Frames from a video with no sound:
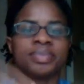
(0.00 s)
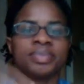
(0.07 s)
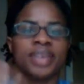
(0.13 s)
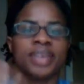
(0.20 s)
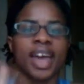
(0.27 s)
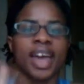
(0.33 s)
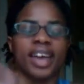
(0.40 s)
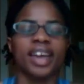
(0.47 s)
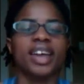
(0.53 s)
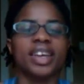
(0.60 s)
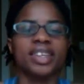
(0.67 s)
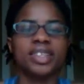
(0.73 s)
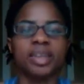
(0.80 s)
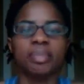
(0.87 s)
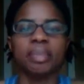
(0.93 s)
Hi
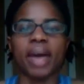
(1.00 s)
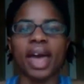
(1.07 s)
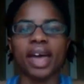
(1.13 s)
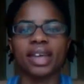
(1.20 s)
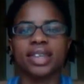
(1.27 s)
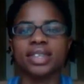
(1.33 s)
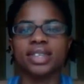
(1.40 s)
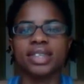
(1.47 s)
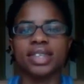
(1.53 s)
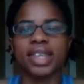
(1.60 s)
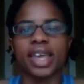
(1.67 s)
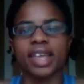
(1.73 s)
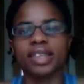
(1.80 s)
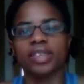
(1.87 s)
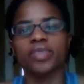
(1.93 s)
guys, I'm back. It's
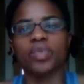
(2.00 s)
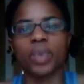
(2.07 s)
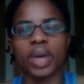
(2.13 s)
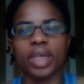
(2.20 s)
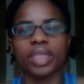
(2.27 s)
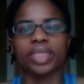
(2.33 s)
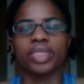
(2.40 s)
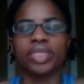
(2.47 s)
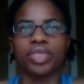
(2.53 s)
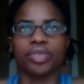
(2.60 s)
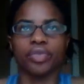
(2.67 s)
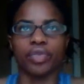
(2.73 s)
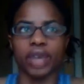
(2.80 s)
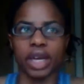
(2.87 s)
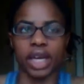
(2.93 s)
the end of week
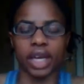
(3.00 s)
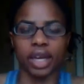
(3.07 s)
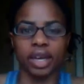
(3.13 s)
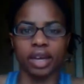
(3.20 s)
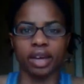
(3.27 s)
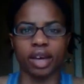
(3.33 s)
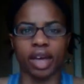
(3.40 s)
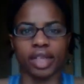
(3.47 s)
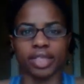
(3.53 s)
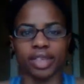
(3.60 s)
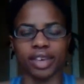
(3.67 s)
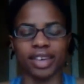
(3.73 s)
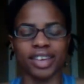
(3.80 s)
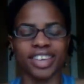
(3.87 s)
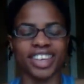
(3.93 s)
3, I
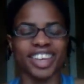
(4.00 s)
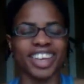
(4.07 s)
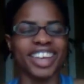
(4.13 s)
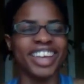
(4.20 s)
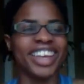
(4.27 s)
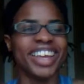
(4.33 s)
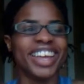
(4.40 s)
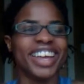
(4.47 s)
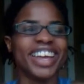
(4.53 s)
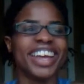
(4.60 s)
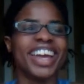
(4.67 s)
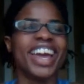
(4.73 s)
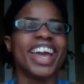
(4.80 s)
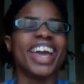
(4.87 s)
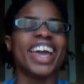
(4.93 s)
think.
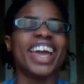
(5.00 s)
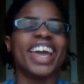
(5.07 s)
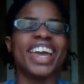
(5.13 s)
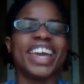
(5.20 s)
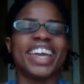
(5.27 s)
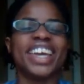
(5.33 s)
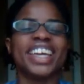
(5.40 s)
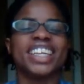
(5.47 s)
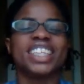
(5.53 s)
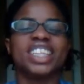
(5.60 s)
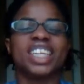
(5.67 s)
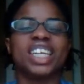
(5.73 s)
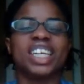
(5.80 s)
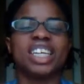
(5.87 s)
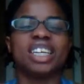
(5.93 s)
And
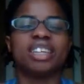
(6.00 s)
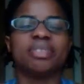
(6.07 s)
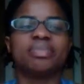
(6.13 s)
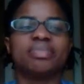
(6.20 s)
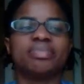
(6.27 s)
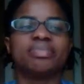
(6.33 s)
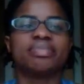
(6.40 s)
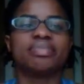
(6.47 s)
I'm